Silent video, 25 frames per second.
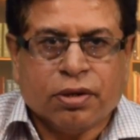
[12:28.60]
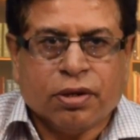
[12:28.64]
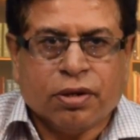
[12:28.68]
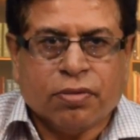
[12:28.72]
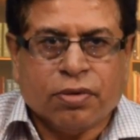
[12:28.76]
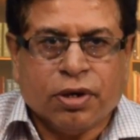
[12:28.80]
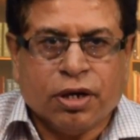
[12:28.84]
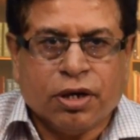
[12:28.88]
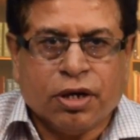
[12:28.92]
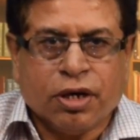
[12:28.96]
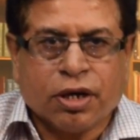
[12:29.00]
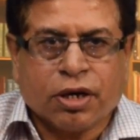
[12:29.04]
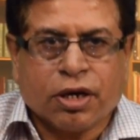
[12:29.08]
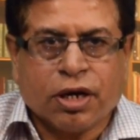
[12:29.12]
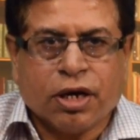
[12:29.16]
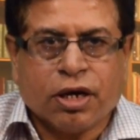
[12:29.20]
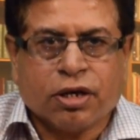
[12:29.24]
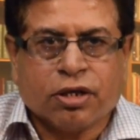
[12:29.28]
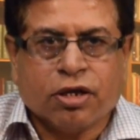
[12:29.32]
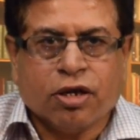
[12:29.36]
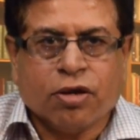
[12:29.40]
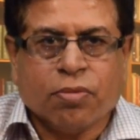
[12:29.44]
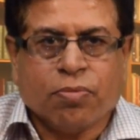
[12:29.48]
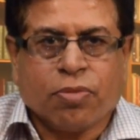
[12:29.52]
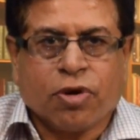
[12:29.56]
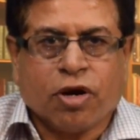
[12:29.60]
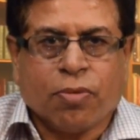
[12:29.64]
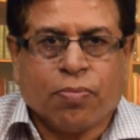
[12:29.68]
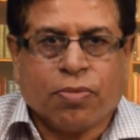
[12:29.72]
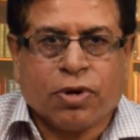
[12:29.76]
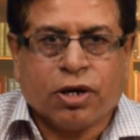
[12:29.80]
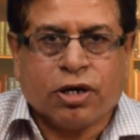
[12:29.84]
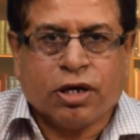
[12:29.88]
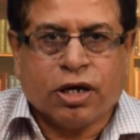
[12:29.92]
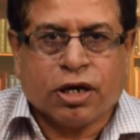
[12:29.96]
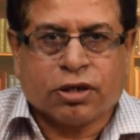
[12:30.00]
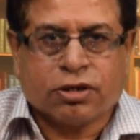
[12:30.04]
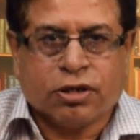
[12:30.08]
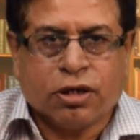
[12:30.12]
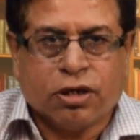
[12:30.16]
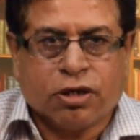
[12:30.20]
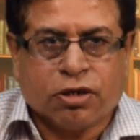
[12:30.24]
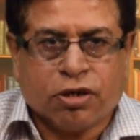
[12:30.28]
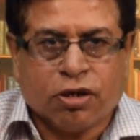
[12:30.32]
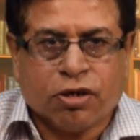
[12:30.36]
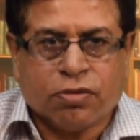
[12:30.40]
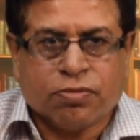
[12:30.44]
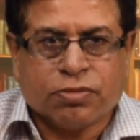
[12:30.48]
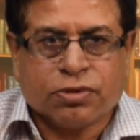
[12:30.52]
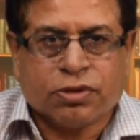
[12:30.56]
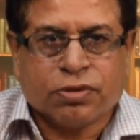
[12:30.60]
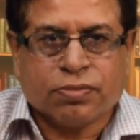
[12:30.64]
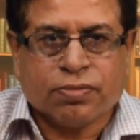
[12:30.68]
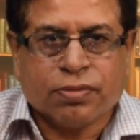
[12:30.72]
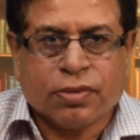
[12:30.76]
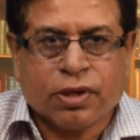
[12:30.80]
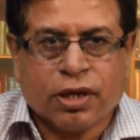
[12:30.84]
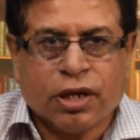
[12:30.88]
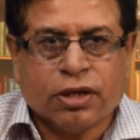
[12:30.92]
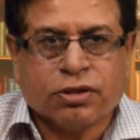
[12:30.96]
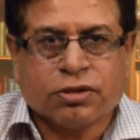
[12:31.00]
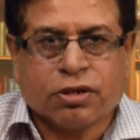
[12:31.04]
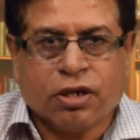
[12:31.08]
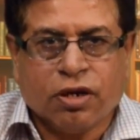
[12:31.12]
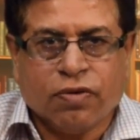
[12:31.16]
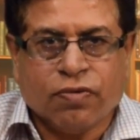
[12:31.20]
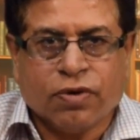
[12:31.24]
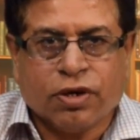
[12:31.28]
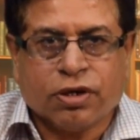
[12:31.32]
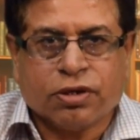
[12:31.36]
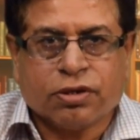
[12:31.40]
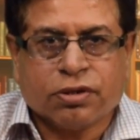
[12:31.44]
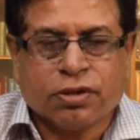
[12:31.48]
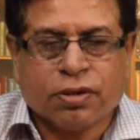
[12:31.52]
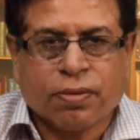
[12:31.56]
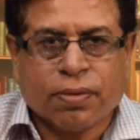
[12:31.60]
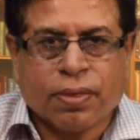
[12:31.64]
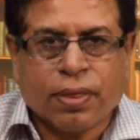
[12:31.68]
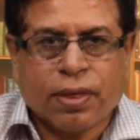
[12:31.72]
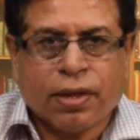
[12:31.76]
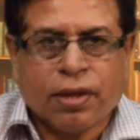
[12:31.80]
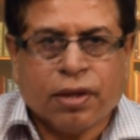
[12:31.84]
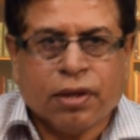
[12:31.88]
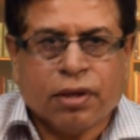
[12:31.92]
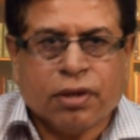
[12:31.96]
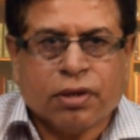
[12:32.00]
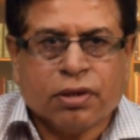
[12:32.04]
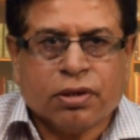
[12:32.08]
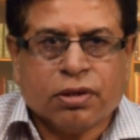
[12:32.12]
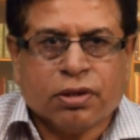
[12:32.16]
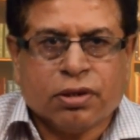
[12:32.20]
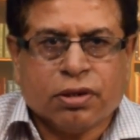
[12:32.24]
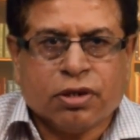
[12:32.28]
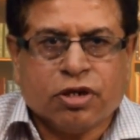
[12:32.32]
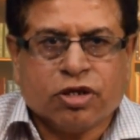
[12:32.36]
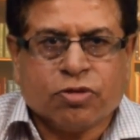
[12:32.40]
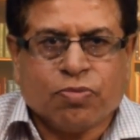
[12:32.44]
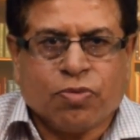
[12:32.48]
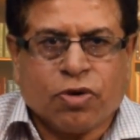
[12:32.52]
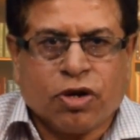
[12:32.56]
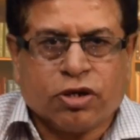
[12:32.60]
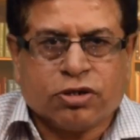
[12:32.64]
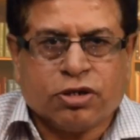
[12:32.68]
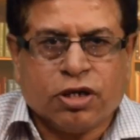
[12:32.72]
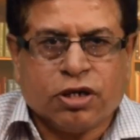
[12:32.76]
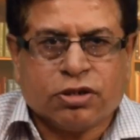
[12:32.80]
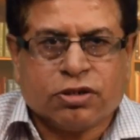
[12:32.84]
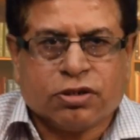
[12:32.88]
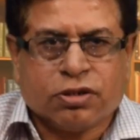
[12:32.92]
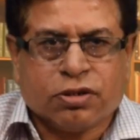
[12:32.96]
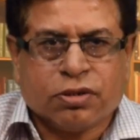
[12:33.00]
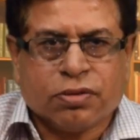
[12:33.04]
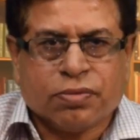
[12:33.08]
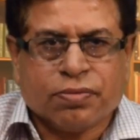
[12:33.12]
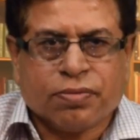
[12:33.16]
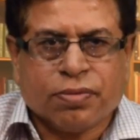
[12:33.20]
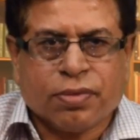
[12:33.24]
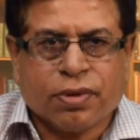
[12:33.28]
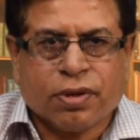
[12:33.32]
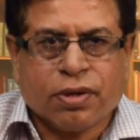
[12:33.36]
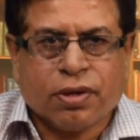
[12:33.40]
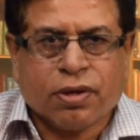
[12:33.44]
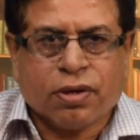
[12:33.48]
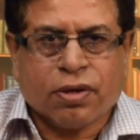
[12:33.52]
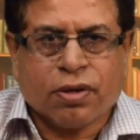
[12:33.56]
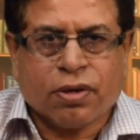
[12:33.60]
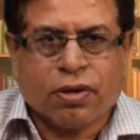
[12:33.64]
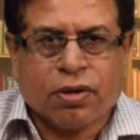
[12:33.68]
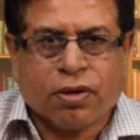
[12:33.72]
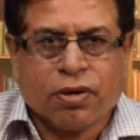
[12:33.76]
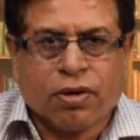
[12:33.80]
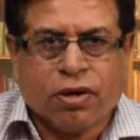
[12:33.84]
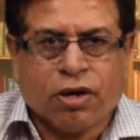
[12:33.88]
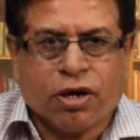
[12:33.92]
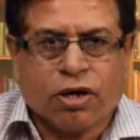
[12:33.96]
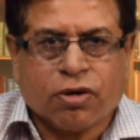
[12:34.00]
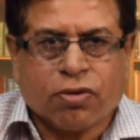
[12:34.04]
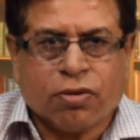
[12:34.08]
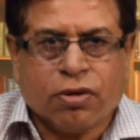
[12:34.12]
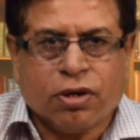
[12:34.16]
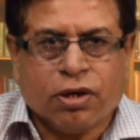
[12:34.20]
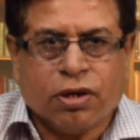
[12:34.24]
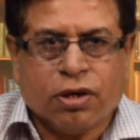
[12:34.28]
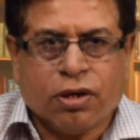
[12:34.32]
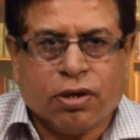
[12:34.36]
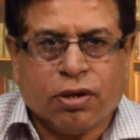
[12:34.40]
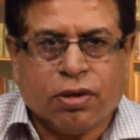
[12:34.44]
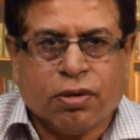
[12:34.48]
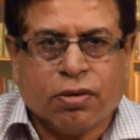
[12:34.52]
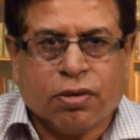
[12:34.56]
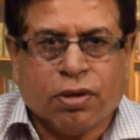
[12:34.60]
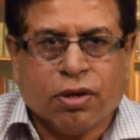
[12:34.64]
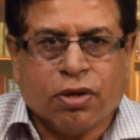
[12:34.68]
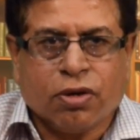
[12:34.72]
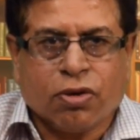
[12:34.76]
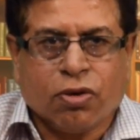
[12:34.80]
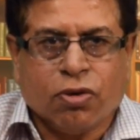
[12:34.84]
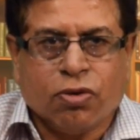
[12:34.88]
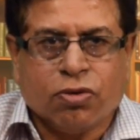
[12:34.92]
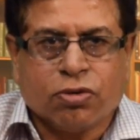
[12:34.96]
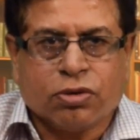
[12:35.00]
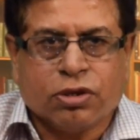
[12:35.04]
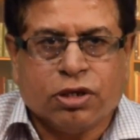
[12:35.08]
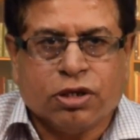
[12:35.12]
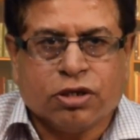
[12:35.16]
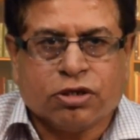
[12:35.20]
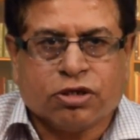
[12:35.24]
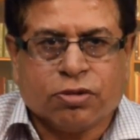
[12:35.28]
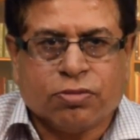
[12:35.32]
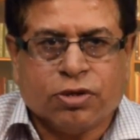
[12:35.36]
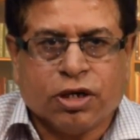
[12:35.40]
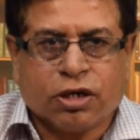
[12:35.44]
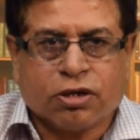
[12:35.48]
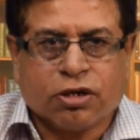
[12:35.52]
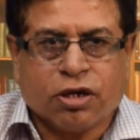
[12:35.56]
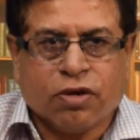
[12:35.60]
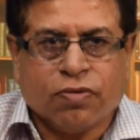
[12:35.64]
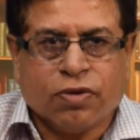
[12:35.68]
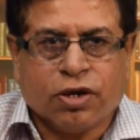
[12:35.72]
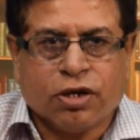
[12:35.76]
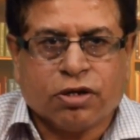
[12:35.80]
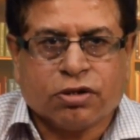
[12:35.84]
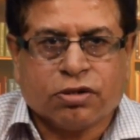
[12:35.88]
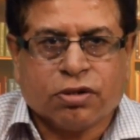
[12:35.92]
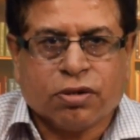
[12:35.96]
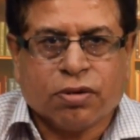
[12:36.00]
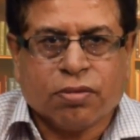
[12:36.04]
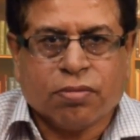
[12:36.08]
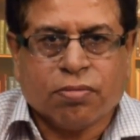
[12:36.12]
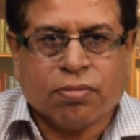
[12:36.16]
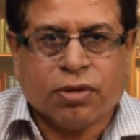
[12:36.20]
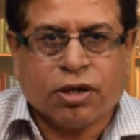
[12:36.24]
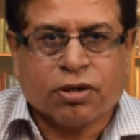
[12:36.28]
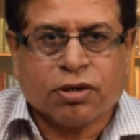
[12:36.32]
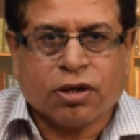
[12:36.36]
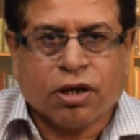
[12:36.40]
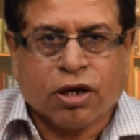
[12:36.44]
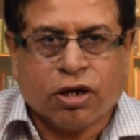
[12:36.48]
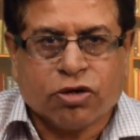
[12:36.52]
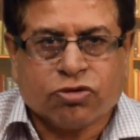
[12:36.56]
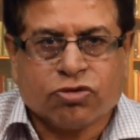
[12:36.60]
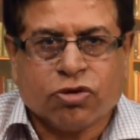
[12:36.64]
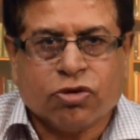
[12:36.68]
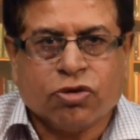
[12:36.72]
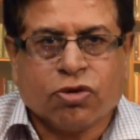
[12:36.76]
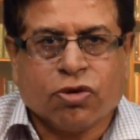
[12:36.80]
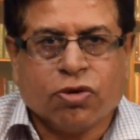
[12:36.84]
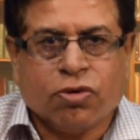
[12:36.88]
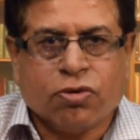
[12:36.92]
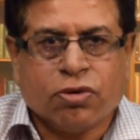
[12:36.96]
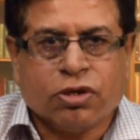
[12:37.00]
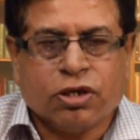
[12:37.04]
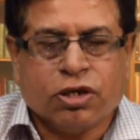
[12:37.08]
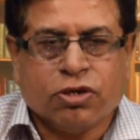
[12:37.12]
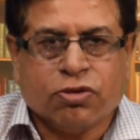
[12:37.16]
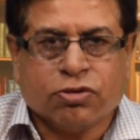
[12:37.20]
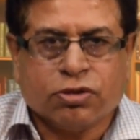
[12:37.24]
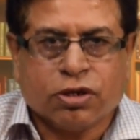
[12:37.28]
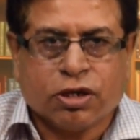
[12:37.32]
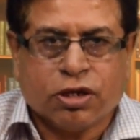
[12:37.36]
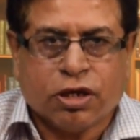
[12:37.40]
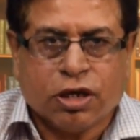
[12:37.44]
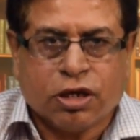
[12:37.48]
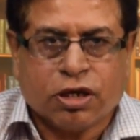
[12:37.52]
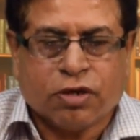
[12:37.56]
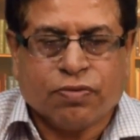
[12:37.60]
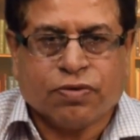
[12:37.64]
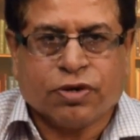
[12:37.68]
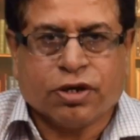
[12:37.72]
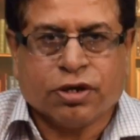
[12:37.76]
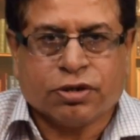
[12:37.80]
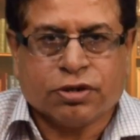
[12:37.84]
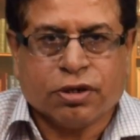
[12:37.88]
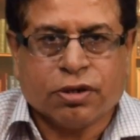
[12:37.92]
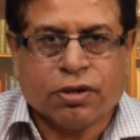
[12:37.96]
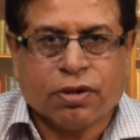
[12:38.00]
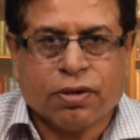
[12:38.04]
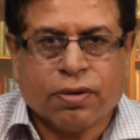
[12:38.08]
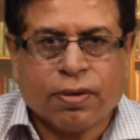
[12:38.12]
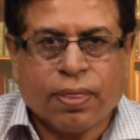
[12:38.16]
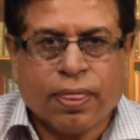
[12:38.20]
It will indicate the proper indexing terms as keywords. This process not only includes the subject keywords but also include the user identification,